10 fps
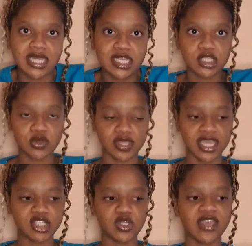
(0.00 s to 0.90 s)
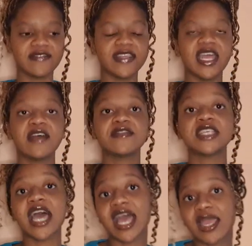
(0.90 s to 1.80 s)
so that you have enough
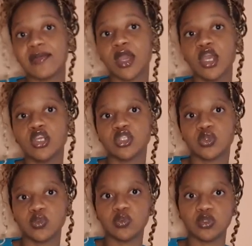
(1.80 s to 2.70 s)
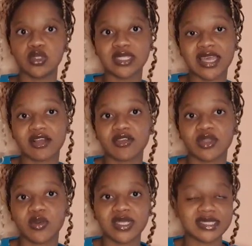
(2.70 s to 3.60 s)
time to tackle the
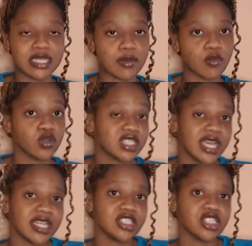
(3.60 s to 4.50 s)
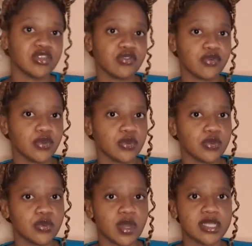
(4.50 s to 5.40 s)
ones that are more challenging for you,
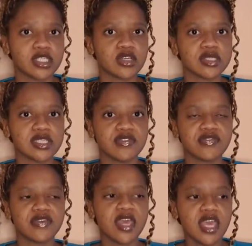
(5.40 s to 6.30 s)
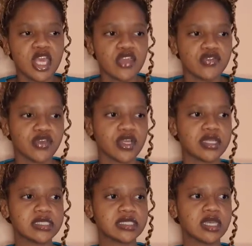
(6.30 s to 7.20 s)
right? Because if you're
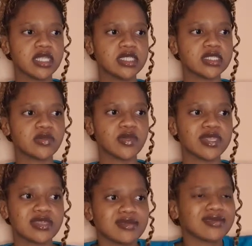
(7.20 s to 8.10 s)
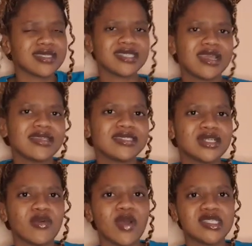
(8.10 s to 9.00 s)
gonna start with the challenging
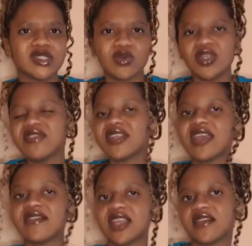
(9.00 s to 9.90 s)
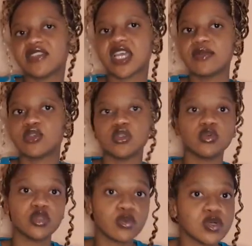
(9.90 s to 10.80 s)
ones, you won't even have enough time to do
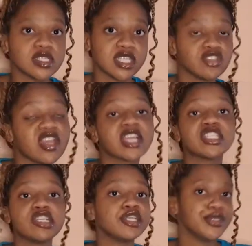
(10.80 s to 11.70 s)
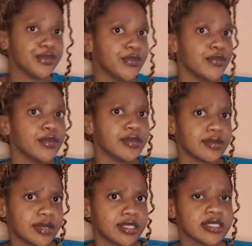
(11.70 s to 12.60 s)
the ones that you actually know,
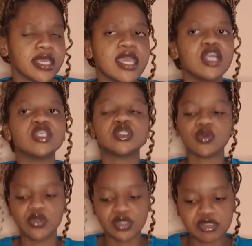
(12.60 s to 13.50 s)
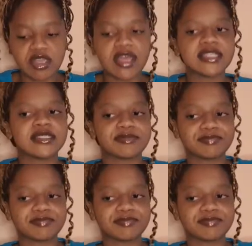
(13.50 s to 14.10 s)
right? So you start,